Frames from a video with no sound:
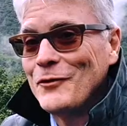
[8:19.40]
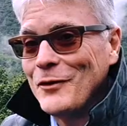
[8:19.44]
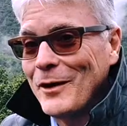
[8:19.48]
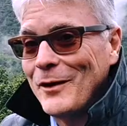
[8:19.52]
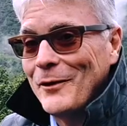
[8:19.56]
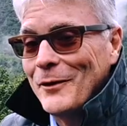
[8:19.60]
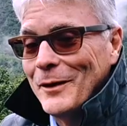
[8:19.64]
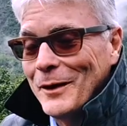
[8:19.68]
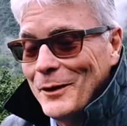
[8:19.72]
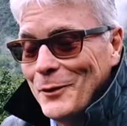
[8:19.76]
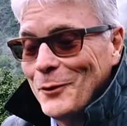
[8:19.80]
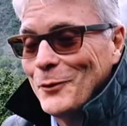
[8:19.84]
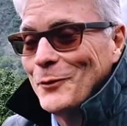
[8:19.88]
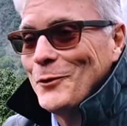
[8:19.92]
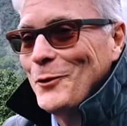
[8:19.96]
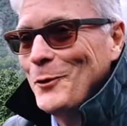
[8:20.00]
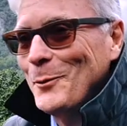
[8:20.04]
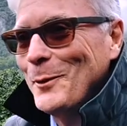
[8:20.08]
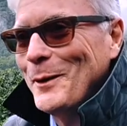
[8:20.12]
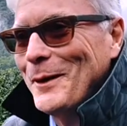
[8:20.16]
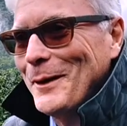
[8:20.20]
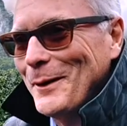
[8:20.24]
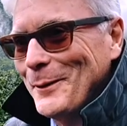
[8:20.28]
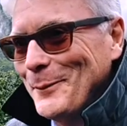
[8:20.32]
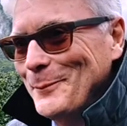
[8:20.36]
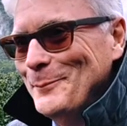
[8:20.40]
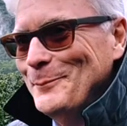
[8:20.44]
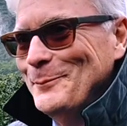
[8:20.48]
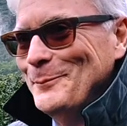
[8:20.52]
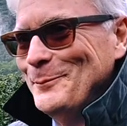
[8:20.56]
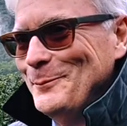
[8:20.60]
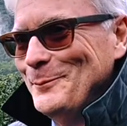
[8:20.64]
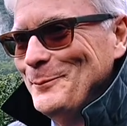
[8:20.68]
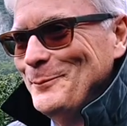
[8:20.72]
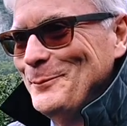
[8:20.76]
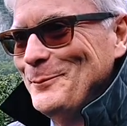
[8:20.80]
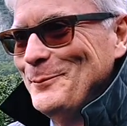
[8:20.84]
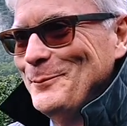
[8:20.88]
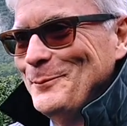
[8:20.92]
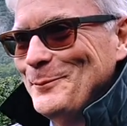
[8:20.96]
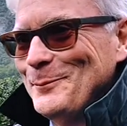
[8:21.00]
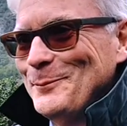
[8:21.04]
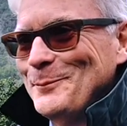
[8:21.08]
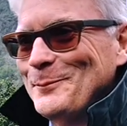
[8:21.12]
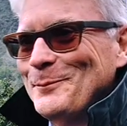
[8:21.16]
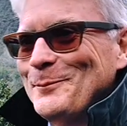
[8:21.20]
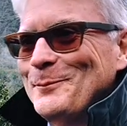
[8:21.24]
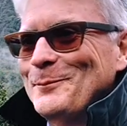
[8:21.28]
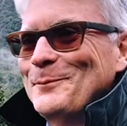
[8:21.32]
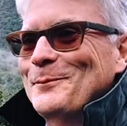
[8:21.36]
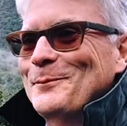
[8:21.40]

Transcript: generally not too bad. Not too